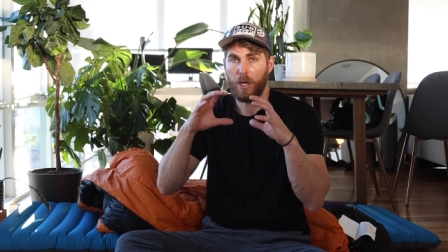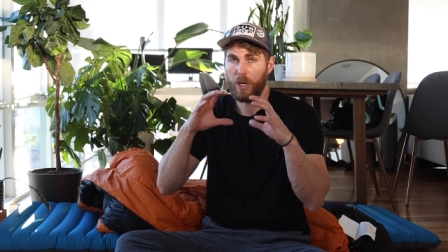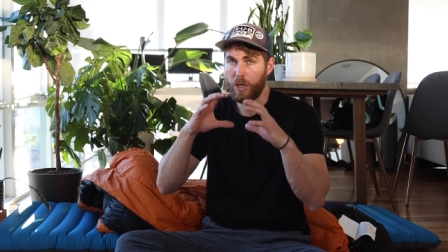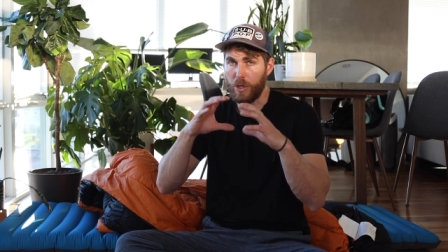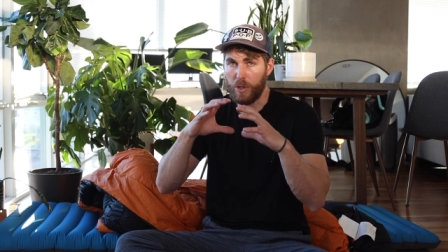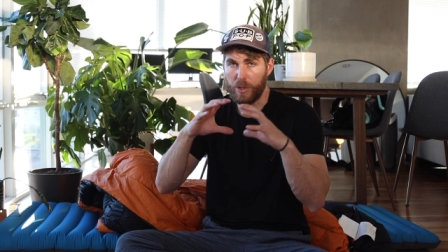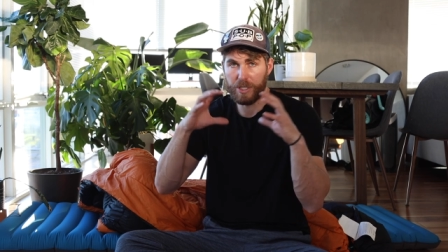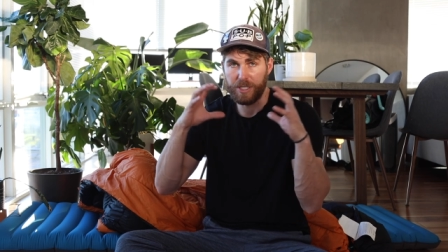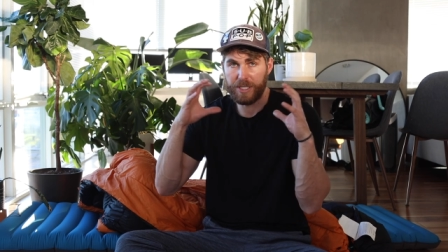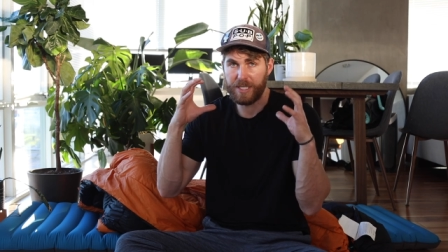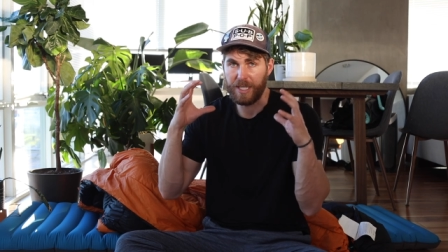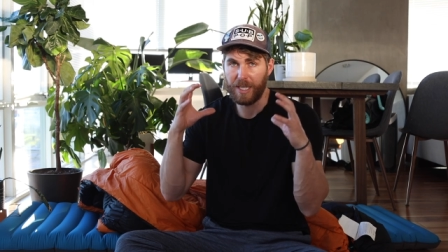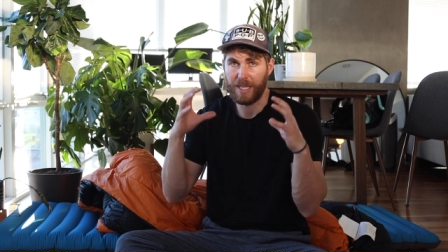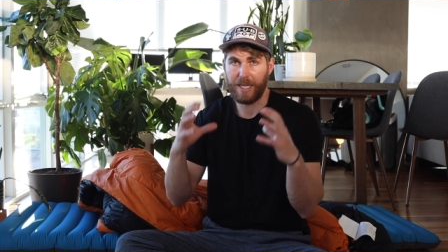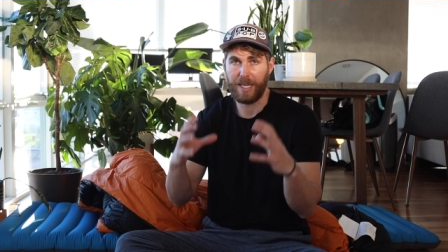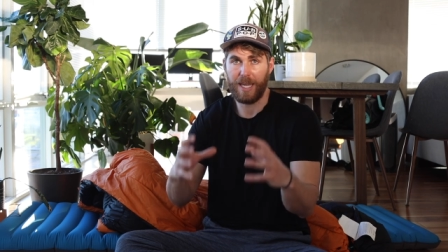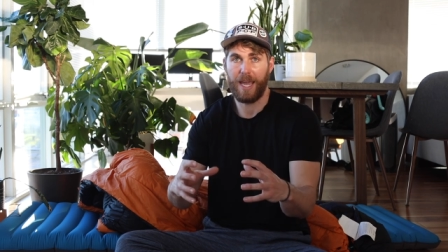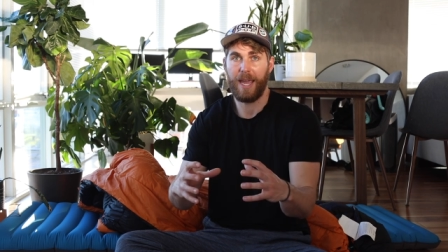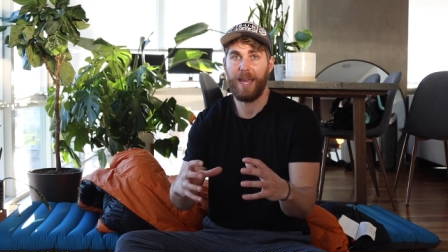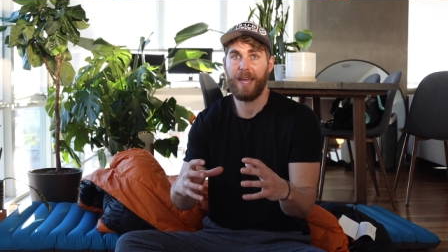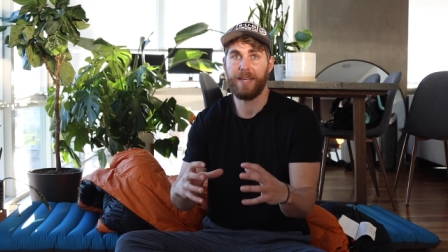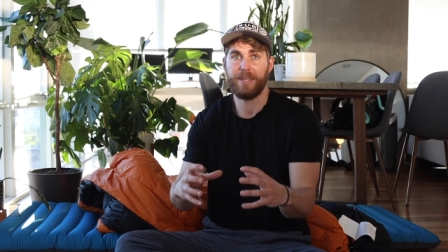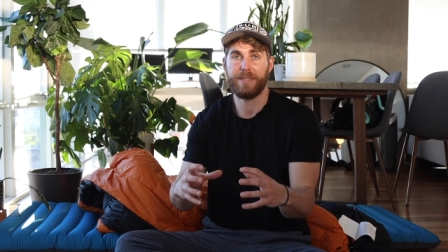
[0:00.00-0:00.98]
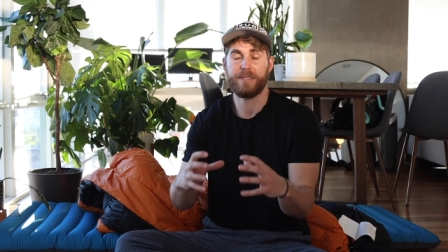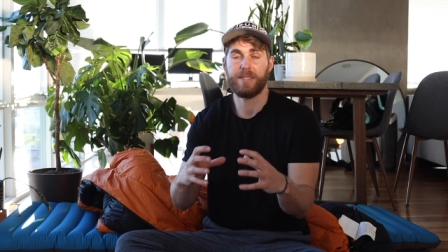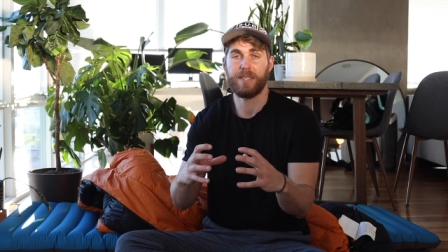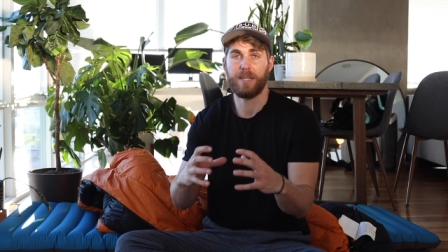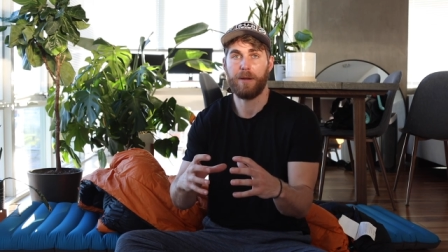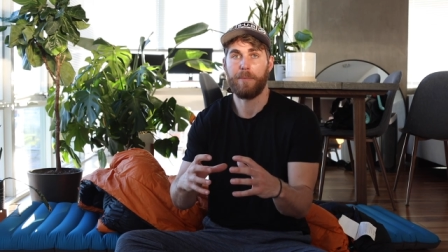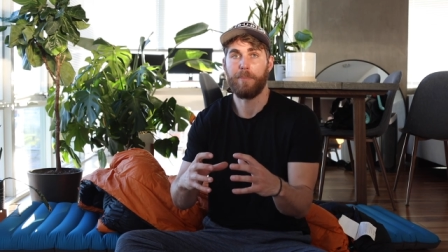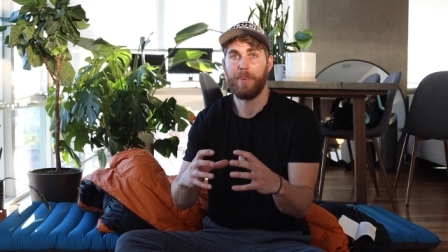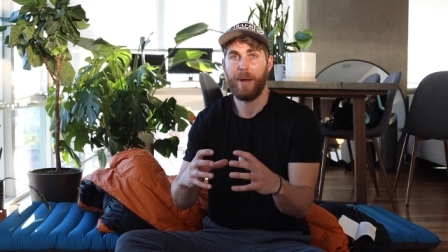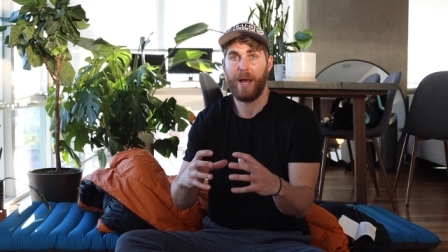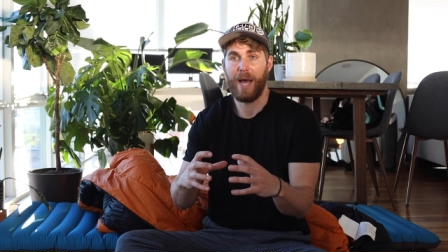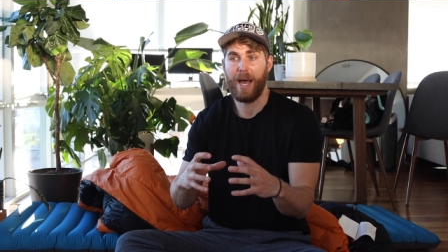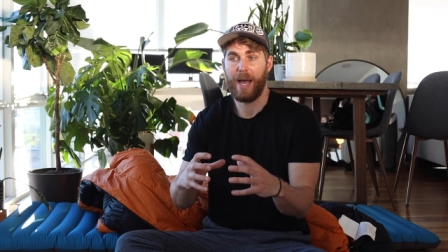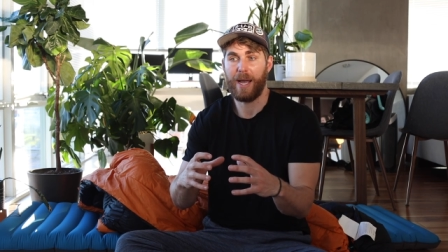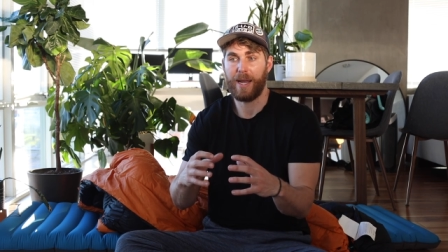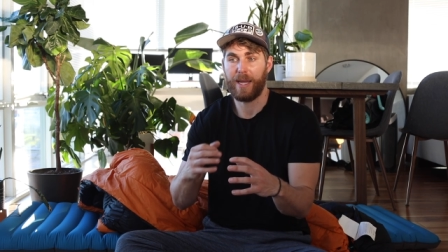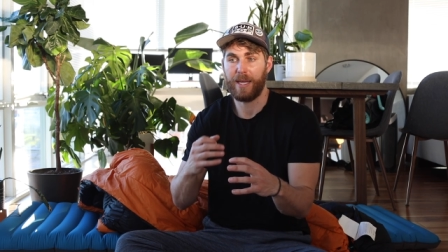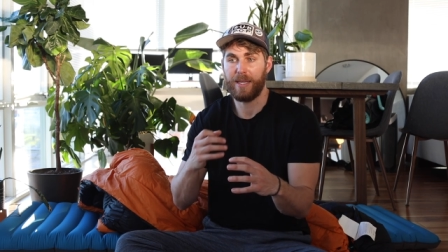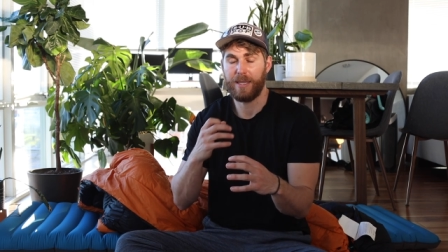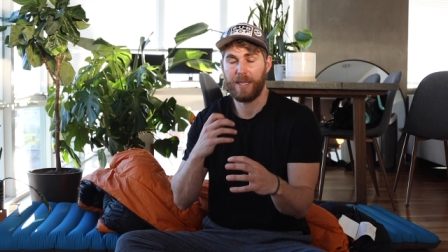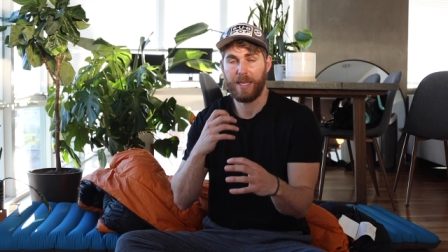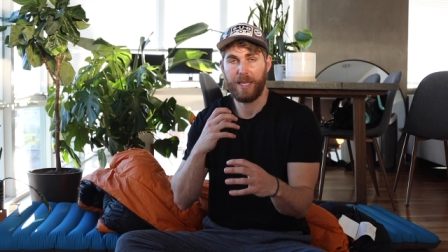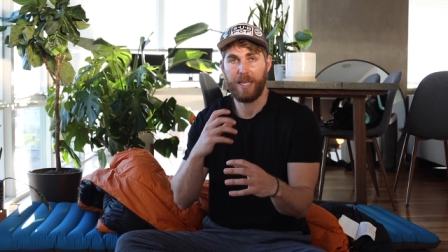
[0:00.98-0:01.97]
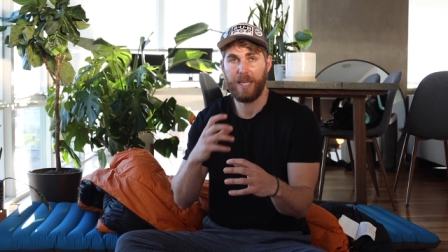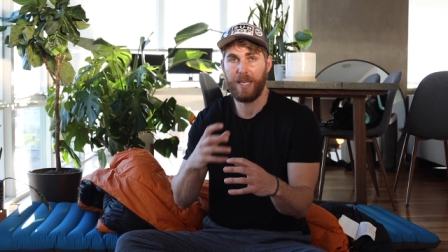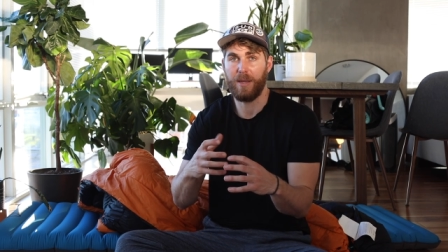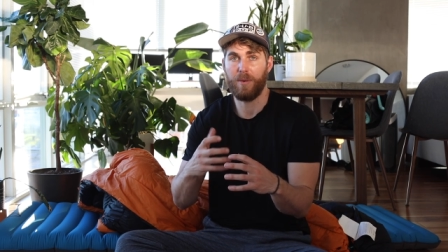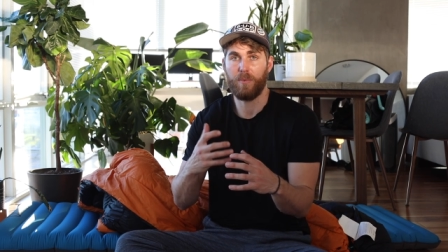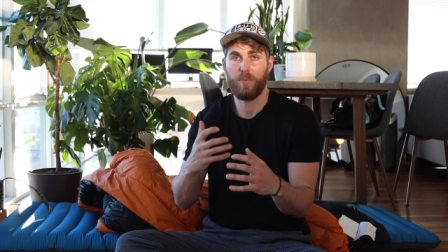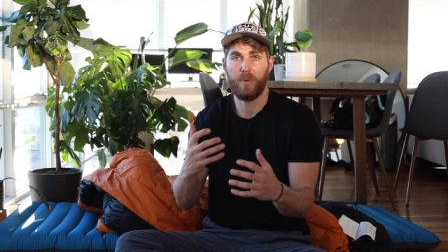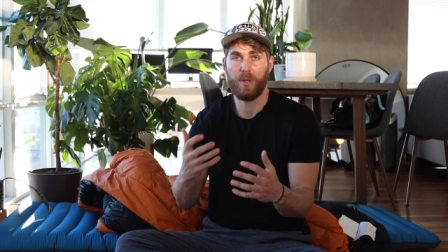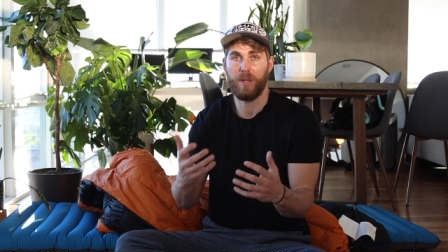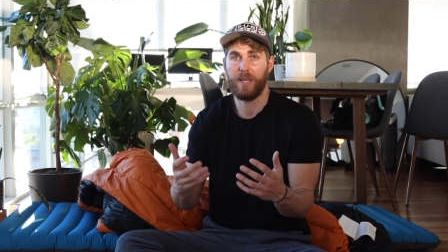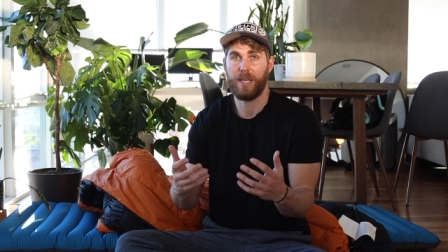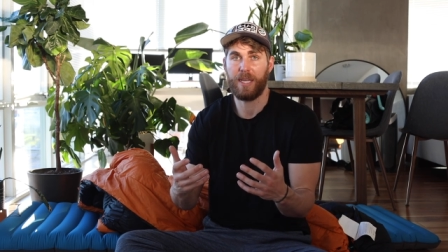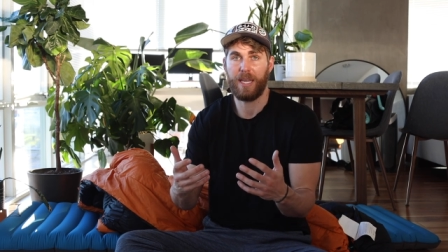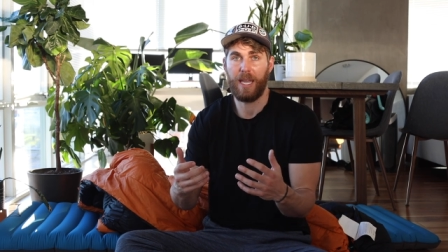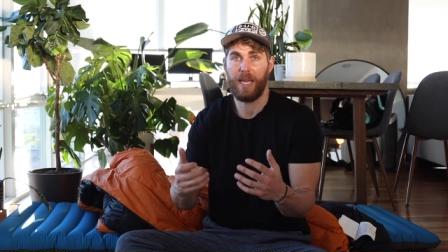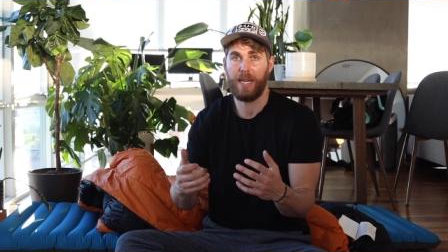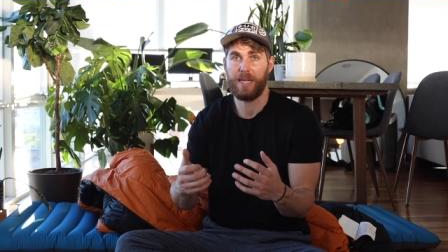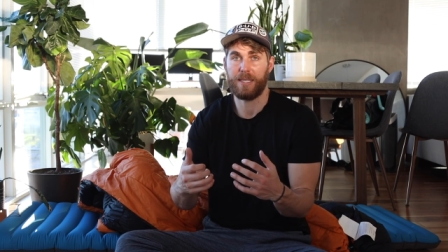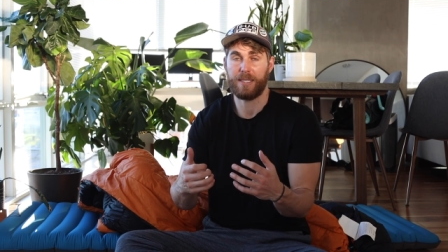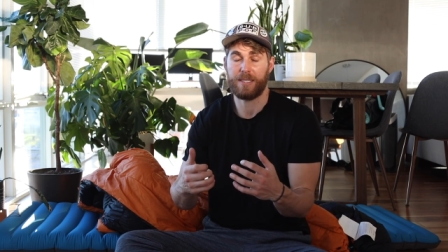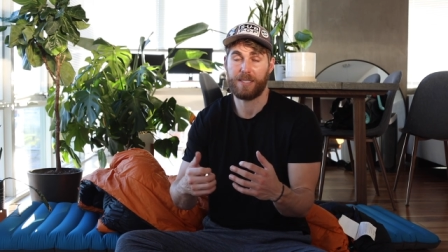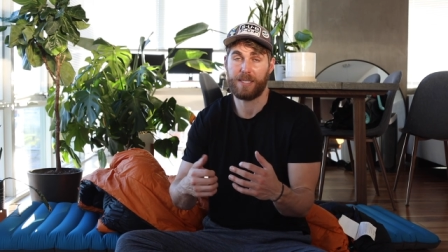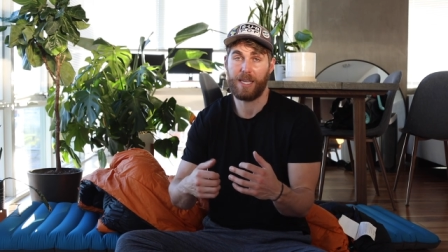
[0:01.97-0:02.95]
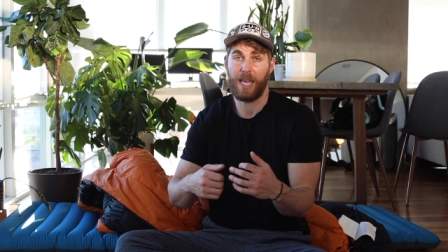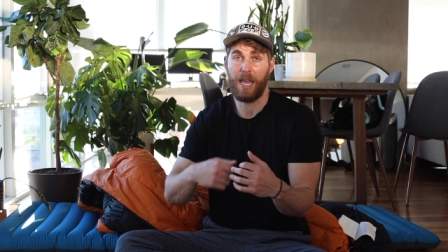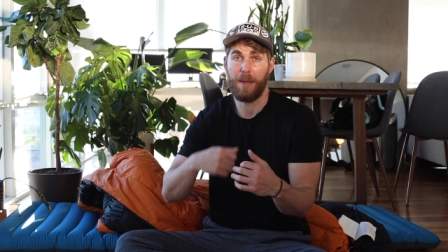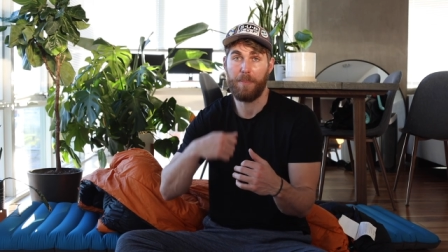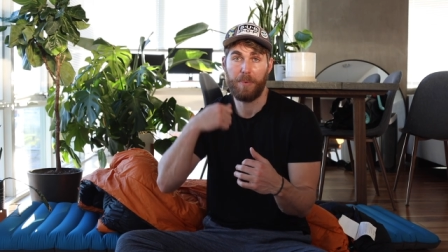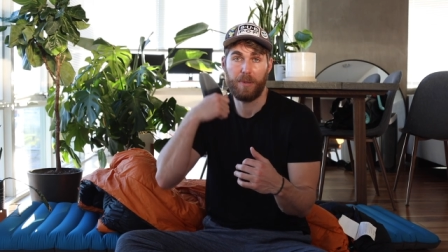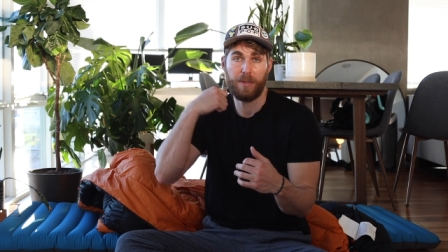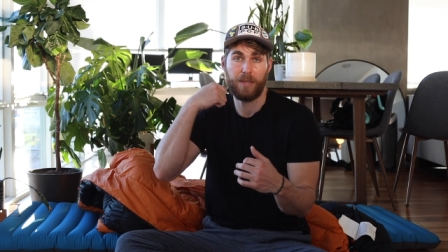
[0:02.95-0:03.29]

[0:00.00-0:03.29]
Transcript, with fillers: you're just encased in a bag and the heat really can't escape